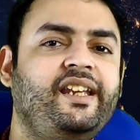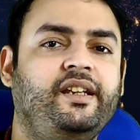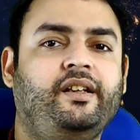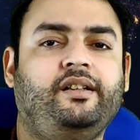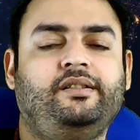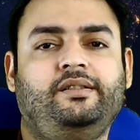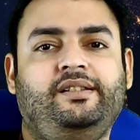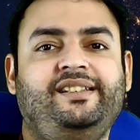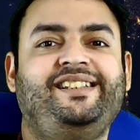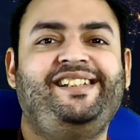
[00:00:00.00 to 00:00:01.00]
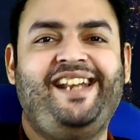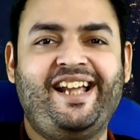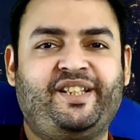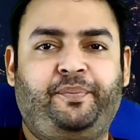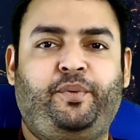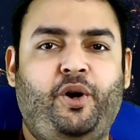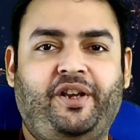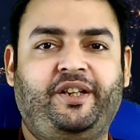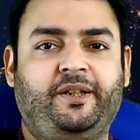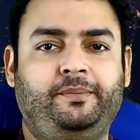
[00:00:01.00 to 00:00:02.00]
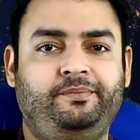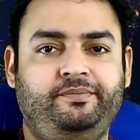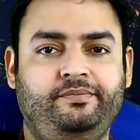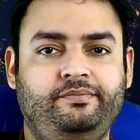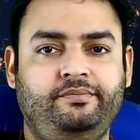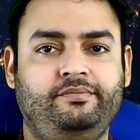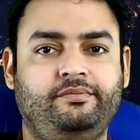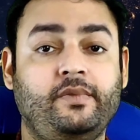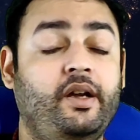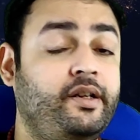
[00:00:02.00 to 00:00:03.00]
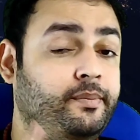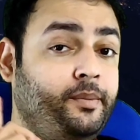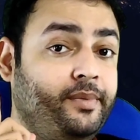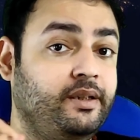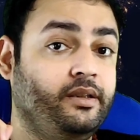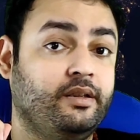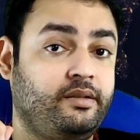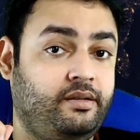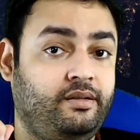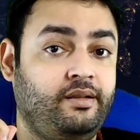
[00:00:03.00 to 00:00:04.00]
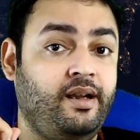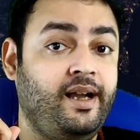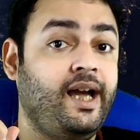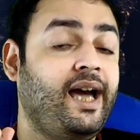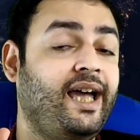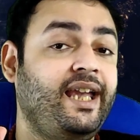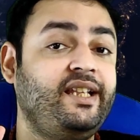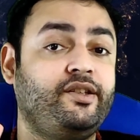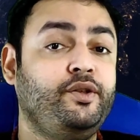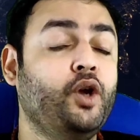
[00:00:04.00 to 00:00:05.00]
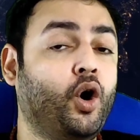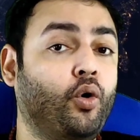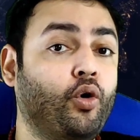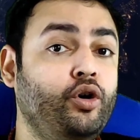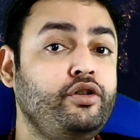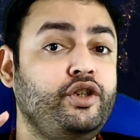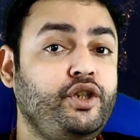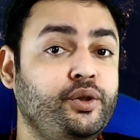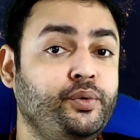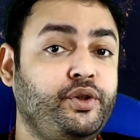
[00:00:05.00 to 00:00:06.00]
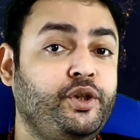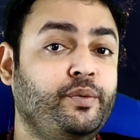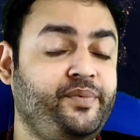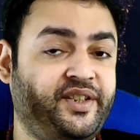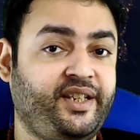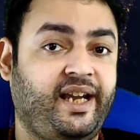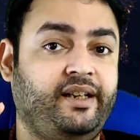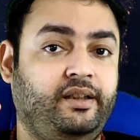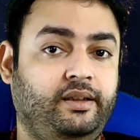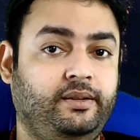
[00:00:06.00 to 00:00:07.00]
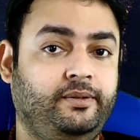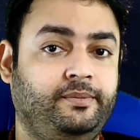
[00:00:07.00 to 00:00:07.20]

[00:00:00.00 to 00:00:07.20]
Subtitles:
And the next point, remember this, it's your own YouTube channel.